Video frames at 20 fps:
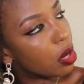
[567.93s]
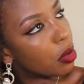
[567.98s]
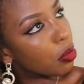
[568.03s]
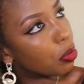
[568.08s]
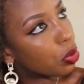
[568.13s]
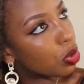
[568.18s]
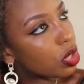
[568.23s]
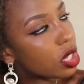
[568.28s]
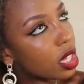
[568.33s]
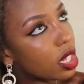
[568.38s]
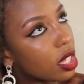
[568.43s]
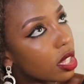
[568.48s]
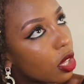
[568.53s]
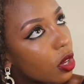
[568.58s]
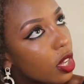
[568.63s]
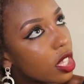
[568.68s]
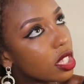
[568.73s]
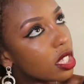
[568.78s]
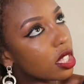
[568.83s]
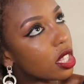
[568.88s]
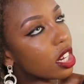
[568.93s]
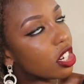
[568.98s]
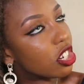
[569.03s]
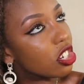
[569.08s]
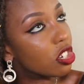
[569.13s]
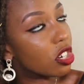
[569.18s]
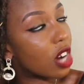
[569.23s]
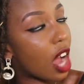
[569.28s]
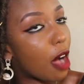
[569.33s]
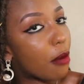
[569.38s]
mostly the ones that
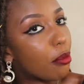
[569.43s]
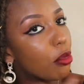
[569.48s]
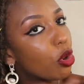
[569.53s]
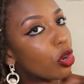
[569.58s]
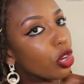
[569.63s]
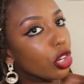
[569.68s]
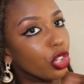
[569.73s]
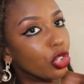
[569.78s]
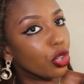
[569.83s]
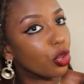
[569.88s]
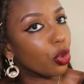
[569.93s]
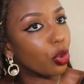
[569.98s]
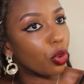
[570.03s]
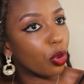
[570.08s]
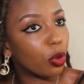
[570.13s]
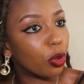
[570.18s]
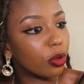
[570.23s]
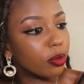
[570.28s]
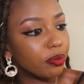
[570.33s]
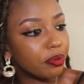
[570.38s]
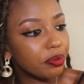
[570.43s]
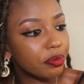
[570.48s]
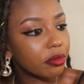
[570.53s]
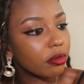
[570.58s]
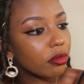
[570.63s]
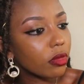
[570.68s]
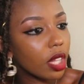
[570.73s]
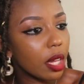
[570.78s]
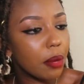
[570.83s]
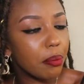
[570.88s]
rub on your
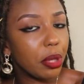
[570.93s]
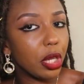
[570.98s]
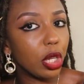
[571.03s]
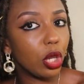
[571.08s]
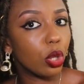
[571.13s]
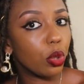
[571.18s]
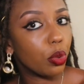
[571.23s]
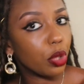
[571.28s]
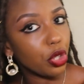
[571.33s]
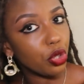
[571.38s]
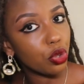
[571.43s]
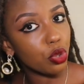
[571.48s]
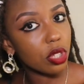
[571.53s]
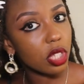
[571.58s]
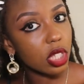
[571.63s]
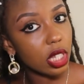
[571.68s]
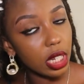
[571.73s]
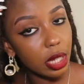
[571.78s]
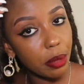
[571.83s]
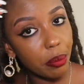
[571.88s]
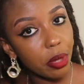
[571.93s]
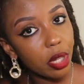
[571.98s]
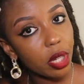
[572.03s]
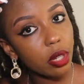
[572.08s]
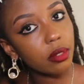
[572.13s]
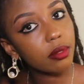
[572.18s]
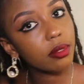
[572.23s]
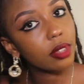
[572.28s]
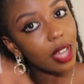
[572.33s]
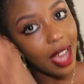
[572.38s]
pillow when you're
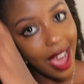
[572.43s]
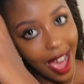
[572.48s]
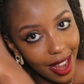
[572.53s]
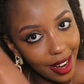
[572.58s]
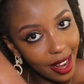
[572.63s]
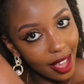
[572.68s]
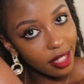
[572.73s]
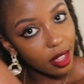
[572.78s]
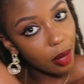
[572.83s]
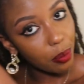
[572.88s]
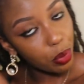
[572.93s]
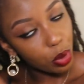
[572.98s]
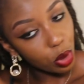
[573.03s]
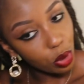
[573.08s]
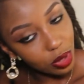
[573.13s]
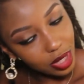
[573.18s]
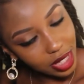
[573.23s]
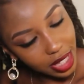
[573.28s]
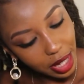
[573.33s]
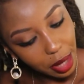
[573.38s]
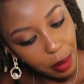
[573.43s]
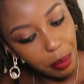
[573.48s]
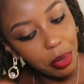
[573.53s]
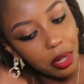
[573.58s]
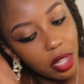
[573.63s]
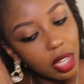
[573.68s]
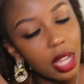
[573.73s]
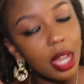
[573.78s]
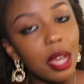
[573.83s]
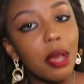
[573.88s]
sleeping. Another pro tip,
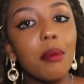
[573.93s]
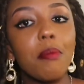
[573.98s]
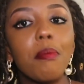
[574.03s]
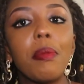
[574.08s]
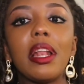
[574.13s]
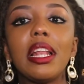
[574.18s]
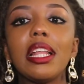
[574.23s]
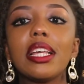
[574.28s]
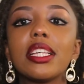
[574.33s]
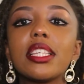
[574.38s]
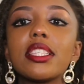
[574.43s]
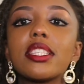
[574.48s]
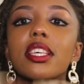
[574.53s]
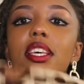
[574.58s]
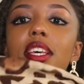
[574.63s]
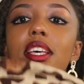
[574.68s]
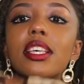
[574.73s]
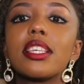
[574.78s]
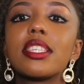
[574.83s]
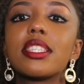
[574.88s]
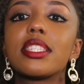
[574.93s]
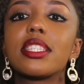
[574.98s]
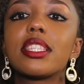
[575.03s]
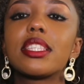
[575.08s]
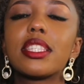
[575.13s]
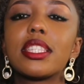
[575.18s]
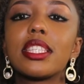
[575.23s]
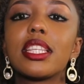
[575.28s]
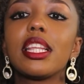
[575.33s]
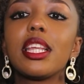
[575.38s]
please
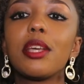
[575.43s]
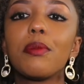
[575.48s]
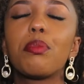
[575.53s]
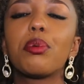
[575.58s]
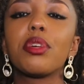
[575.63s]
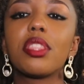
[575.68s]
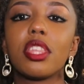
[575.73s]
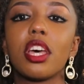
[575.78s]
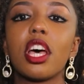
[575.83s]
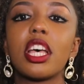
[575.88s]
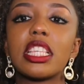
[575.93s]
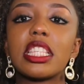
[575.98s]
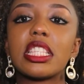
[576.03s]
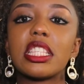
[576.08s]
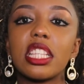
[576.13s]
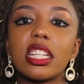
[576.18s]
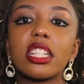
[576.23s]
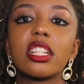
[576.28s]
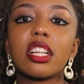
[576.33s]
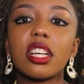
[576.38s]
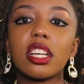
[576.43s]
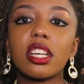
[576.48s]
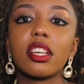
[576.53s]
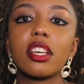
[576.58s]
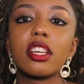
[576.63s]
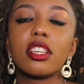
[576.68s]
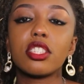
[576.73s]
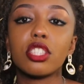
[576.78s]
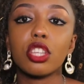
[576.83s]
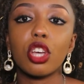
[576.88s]
sleep with a silk
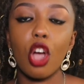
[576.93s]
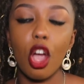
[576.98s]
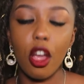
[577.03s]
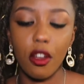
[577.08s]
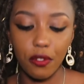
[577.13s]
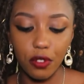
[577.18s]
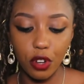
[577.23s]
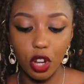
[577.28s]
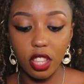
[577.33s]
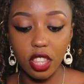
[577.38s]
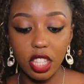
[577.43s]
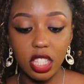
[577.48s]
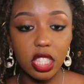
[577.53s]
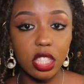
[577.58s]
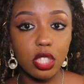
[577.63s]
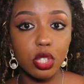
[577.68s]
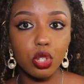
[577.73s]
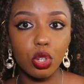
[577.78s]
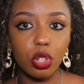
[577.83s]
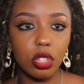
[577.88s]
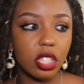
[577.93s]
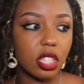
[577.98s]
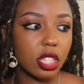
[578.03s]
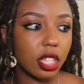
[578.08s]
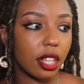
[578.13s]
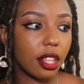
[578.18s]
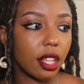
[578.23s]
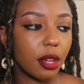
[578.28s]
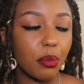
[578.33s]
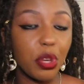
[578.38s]
scarf. Now this is not
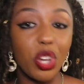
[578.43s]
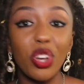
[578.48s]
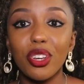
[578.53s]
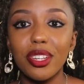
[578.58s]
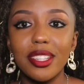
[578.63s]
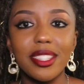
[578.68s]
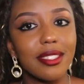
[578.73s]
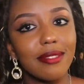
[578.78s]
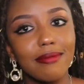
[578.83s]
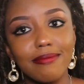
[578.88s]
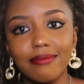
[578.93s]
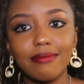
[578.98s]
silk because